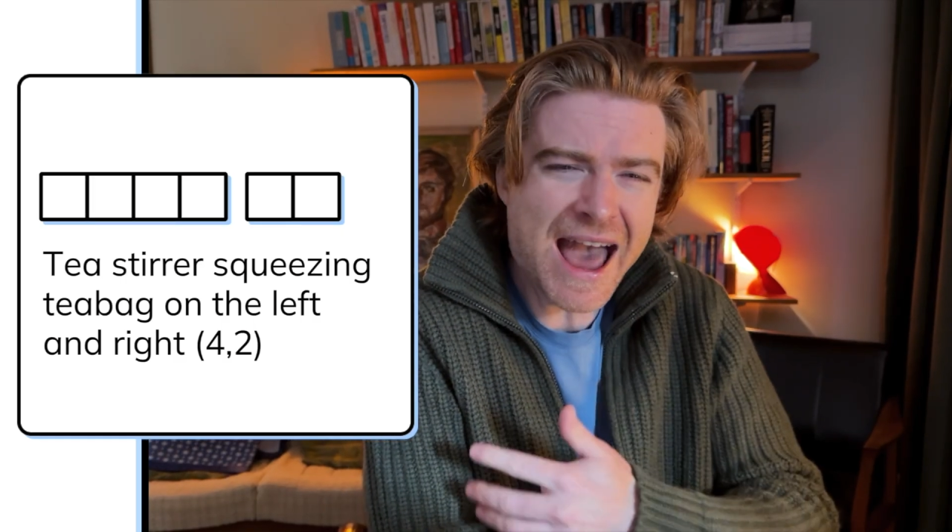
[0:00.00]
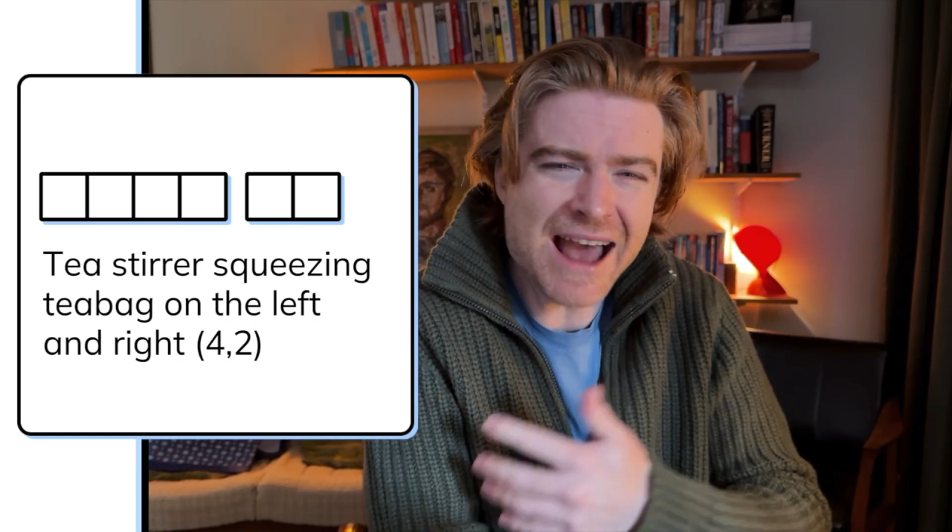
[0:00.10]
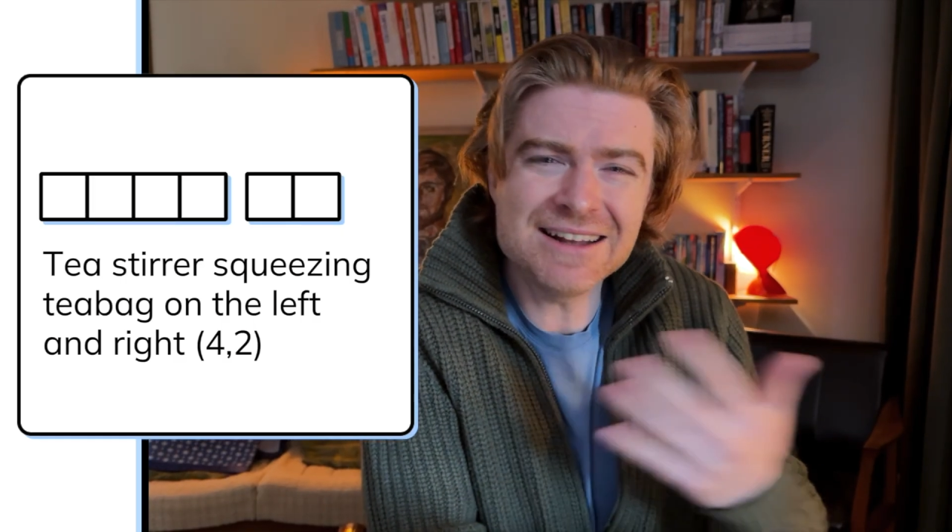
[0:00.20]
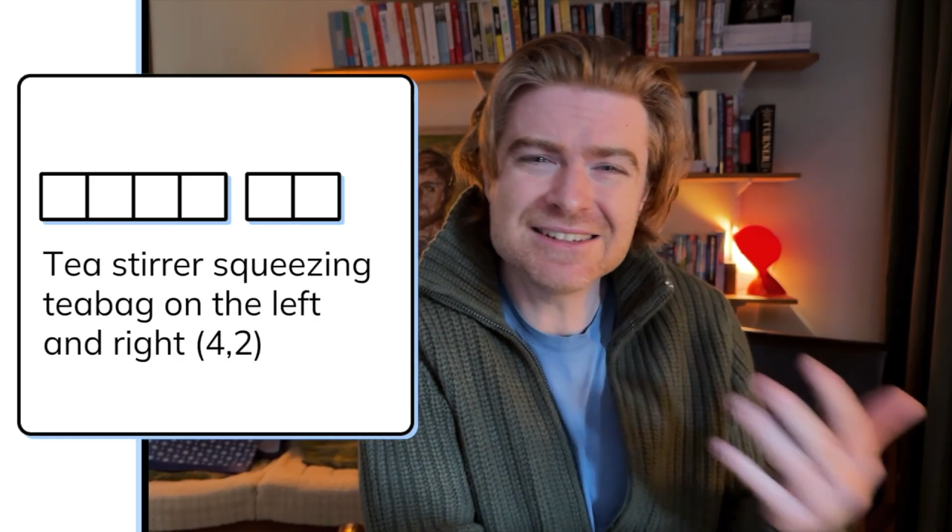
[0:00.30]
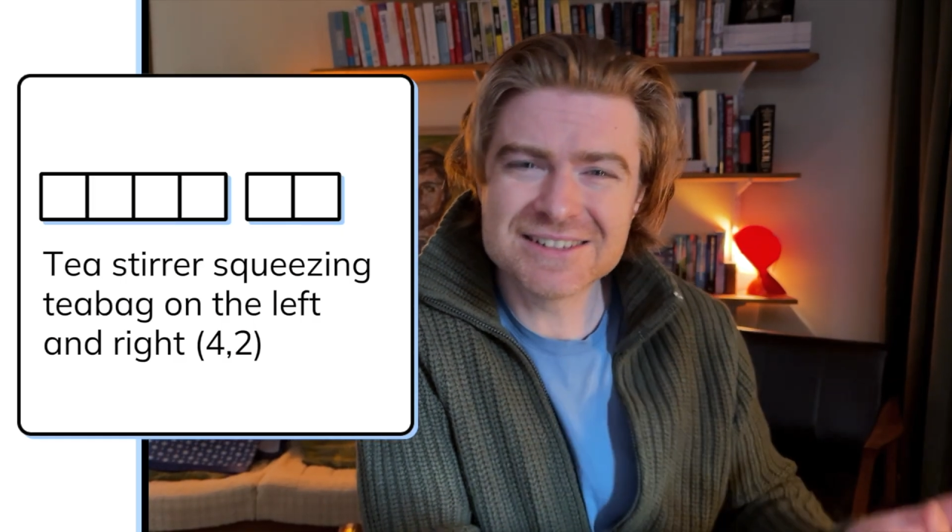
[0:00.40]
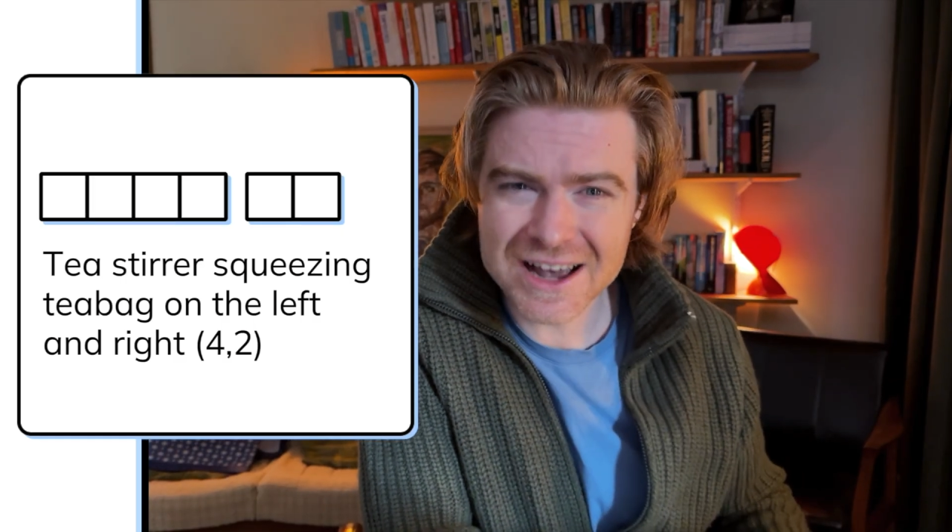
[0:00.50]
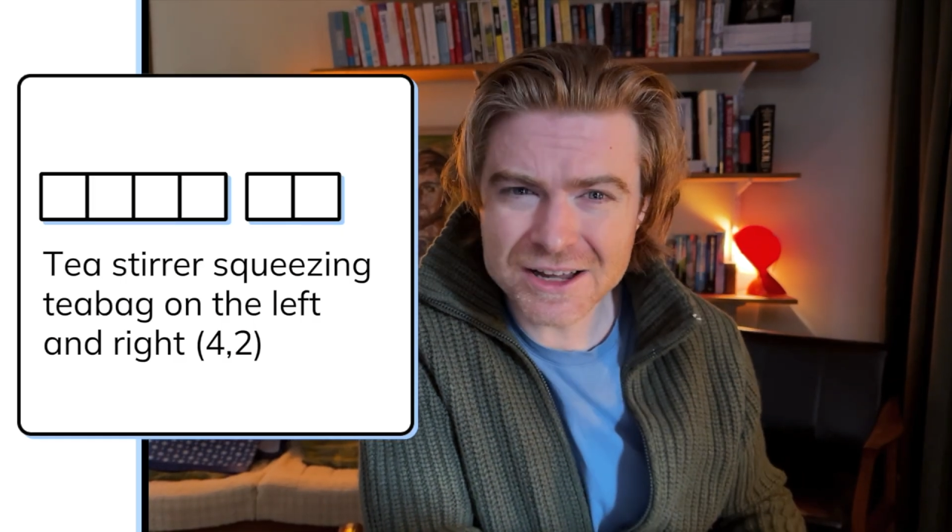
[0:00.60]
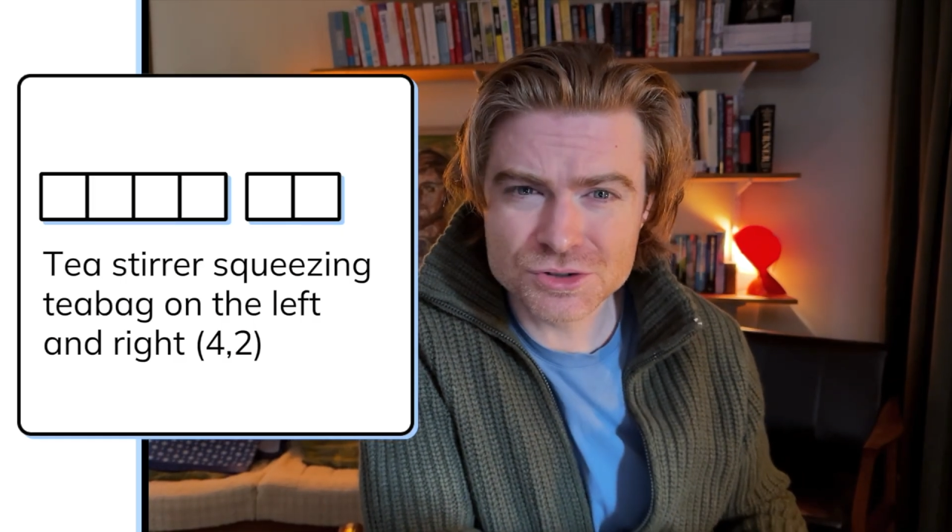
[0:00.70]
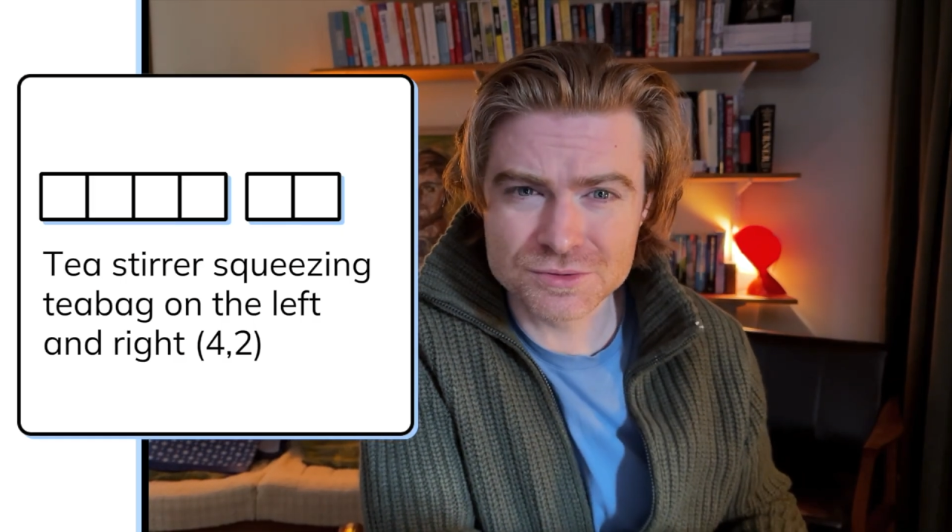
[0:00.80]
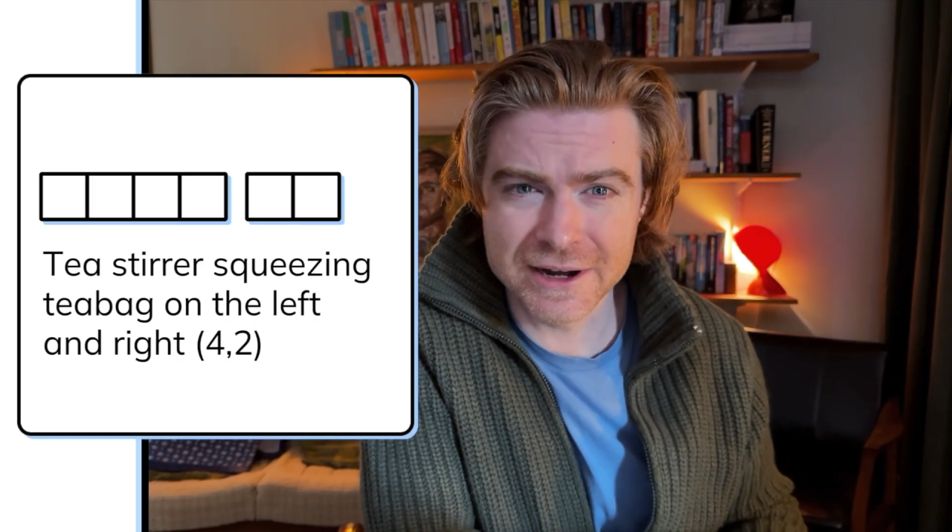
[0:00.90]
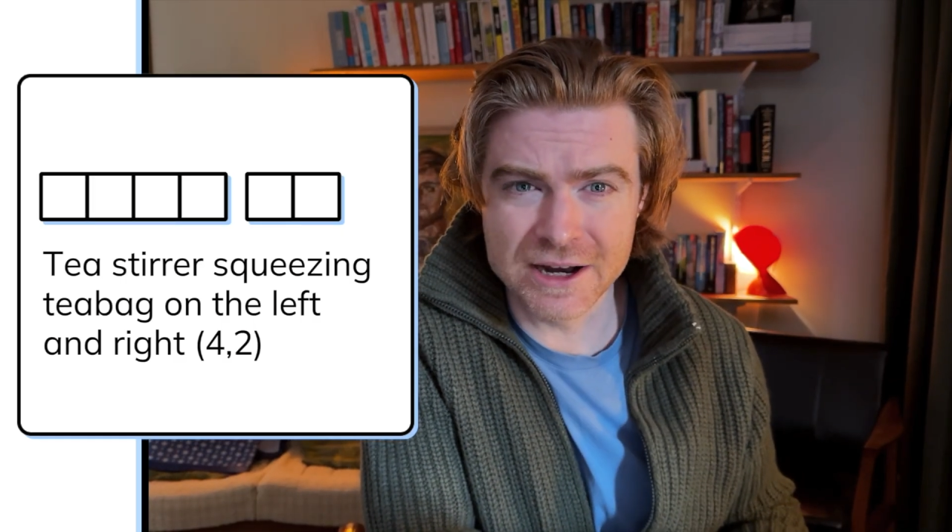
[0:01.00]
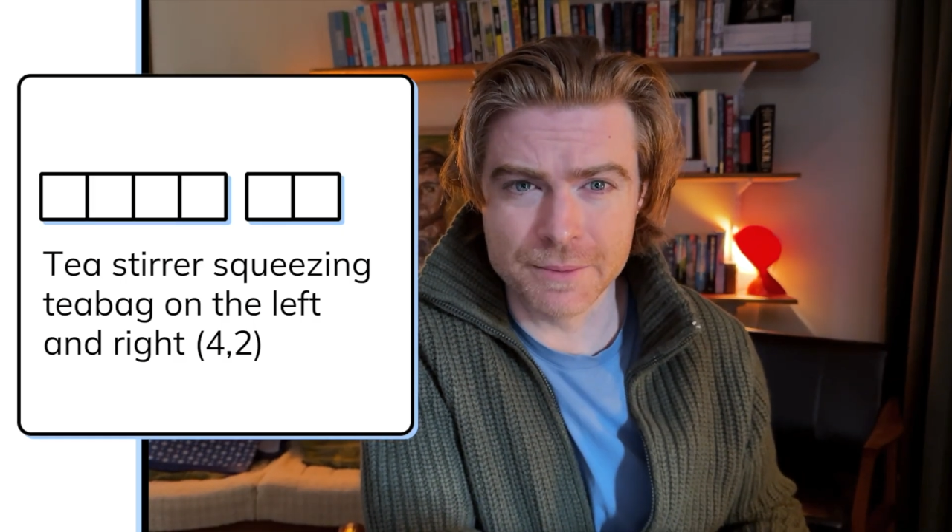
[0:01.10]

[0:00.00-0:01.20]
And it does read